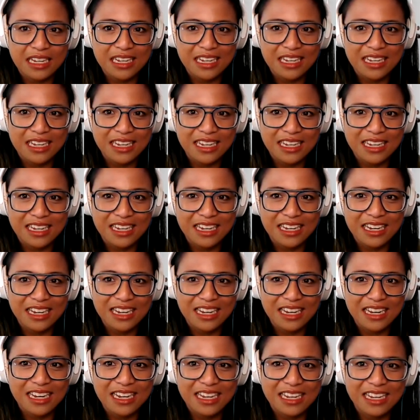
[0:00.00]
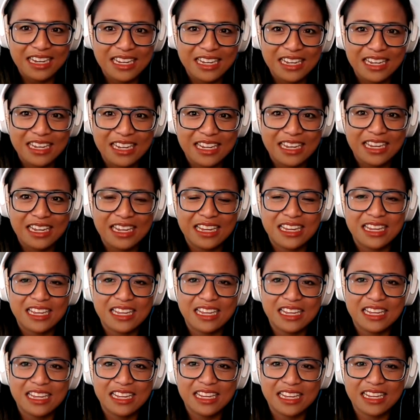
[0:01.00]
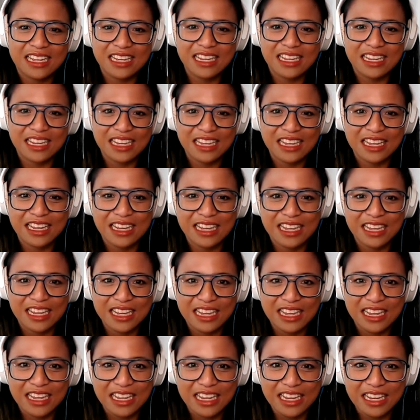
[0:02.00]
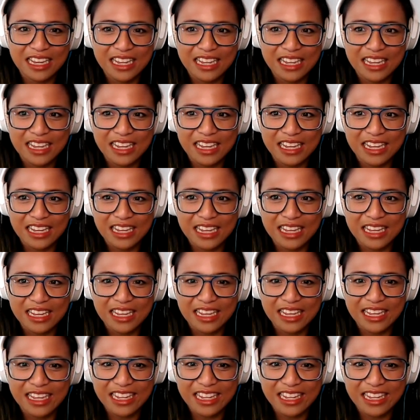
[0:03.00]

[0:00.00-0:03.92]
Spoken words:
(silent)